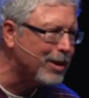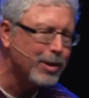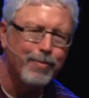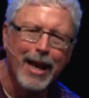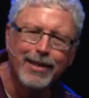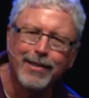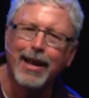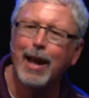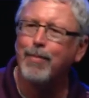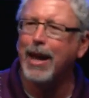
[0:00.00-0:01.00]
this mess
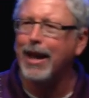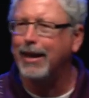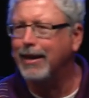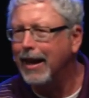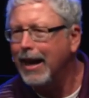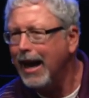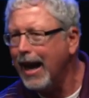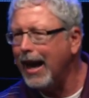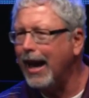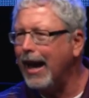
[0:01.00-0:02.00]
that I made.
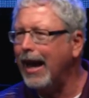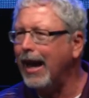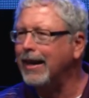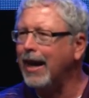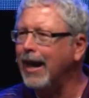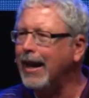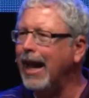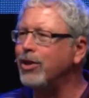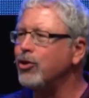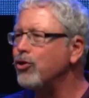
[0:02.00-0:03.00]
And God
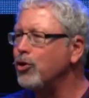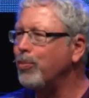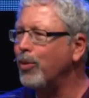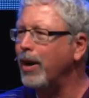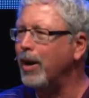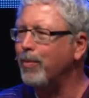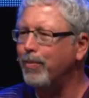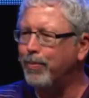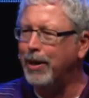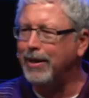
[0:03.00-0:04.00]
answers your prayer,
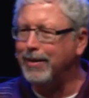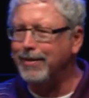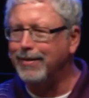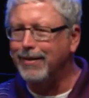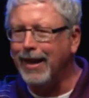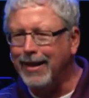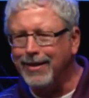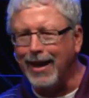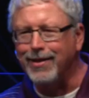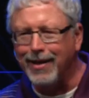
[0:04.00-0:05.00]
but He
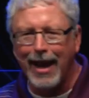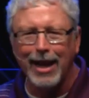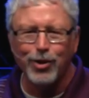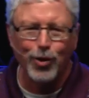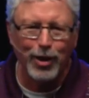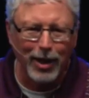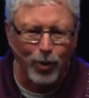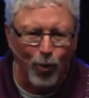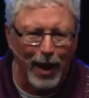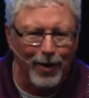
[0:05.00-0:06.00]
doesn't answer it in
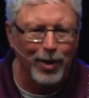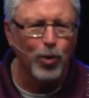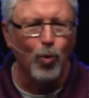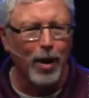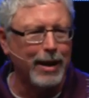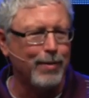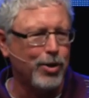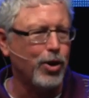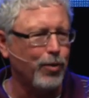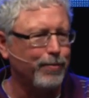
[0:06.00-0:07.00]
the way that you wanted Him
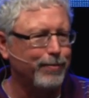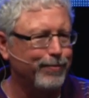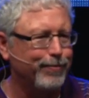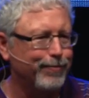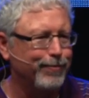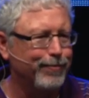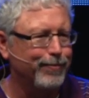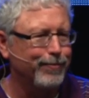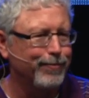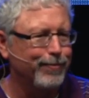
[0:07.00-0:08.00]
to.
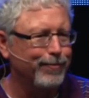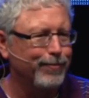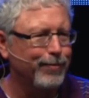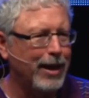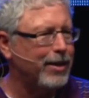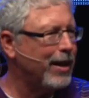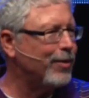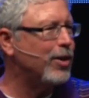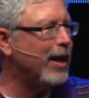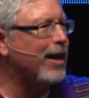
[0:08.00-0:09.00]
You
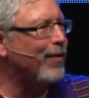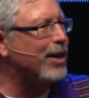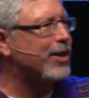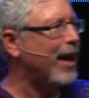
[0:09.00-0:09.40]
ever do that? You ever ask